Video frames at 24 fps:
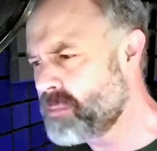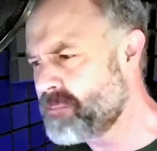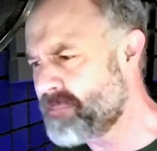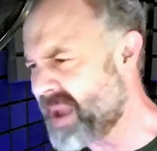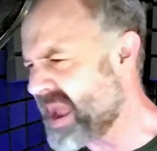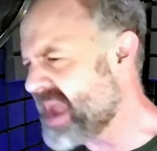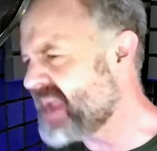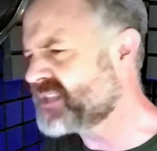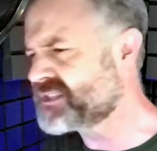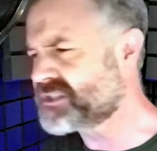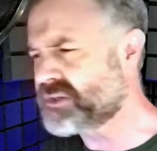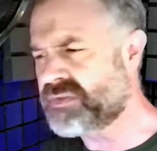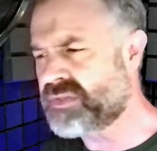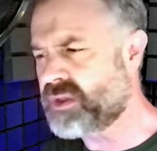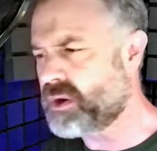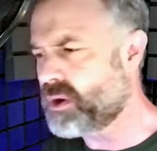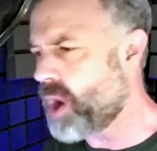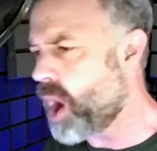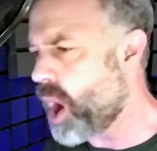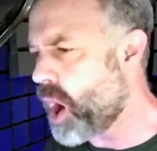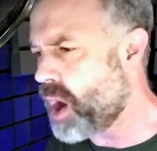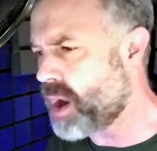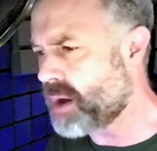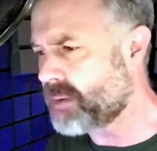bands on their
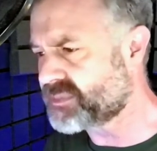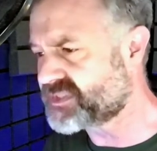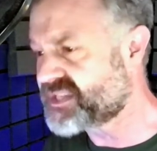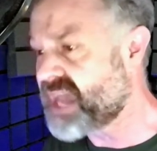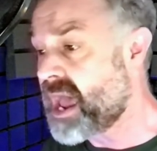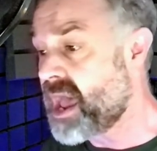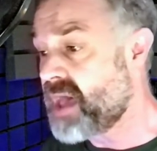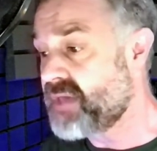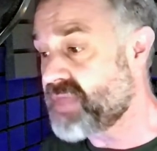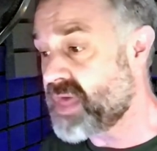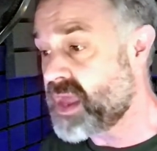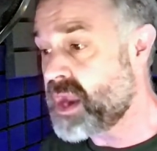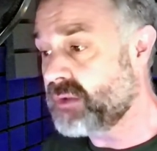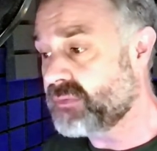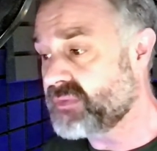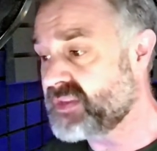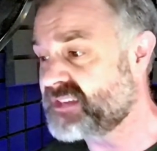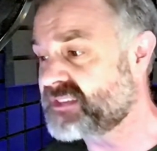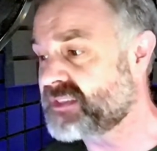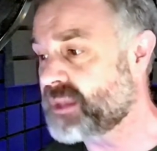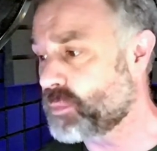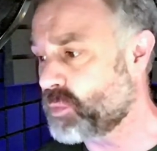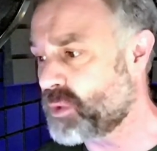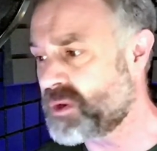arms, then at least
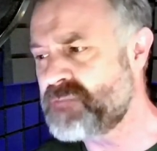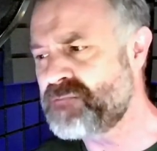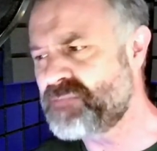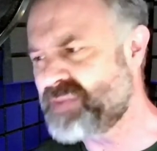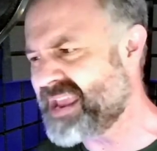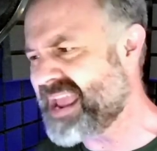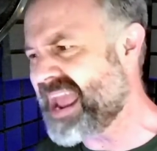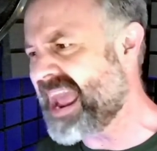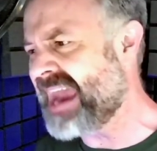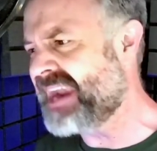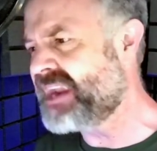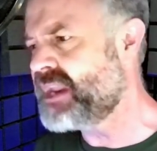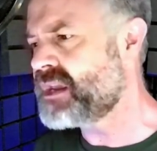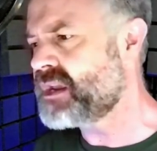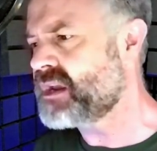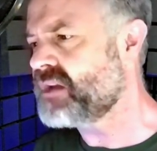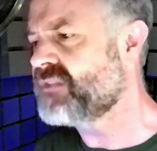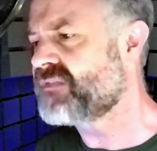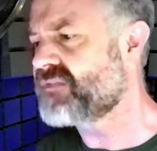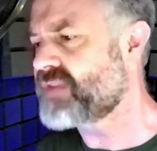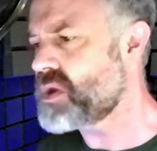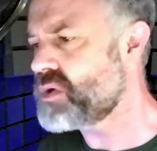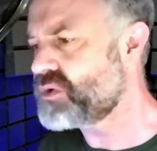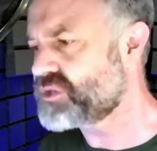there wouldn't be any
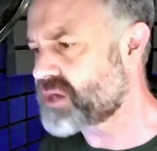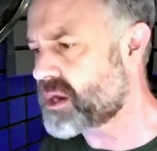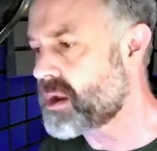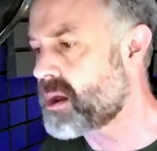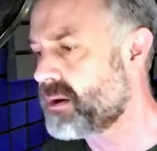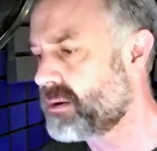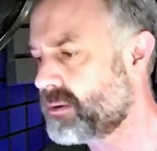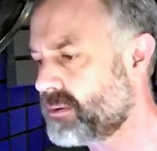confusion.